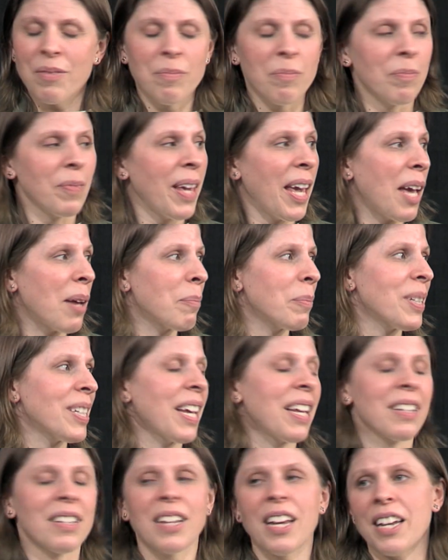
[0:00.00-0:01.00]
camps
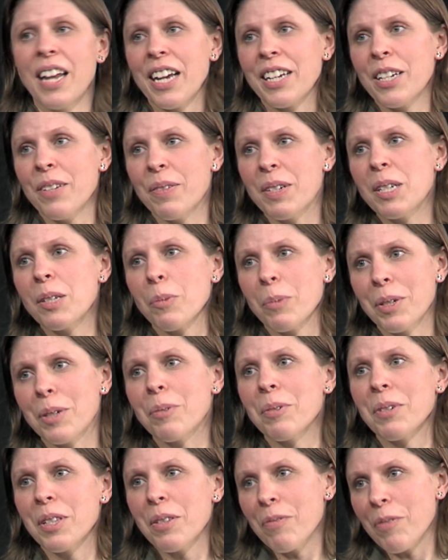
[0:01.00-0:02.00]
and activities we do
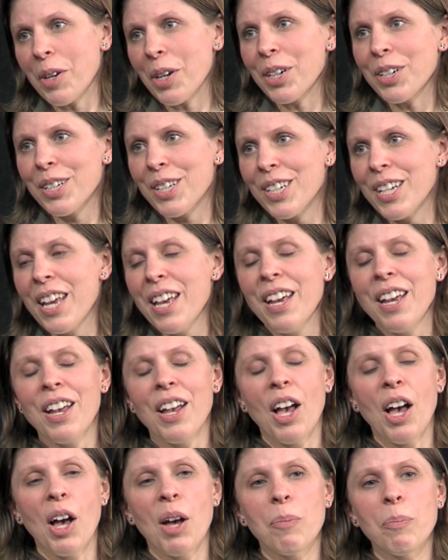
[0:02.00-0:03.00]
with FIRST,
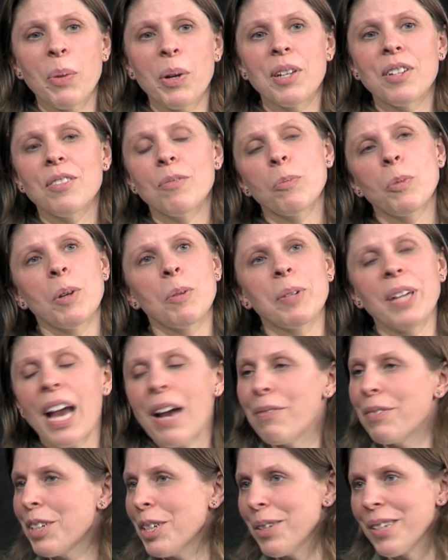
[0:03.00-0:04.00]
but we
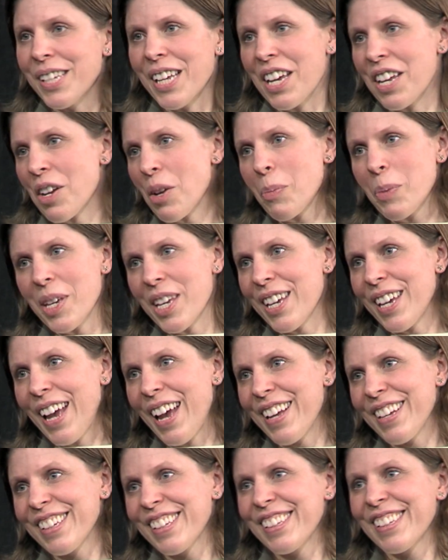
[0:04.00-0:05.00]
haven't used the NLP
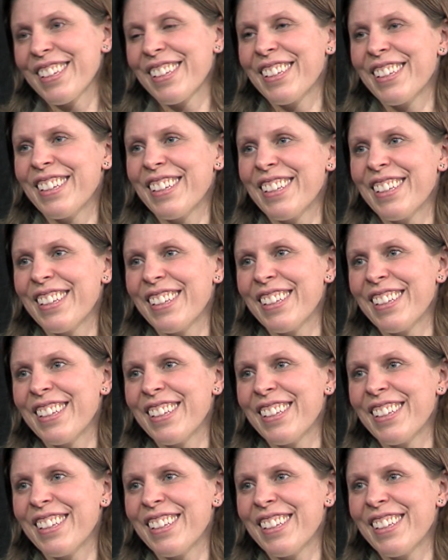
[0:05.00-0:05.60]
yet. Okay.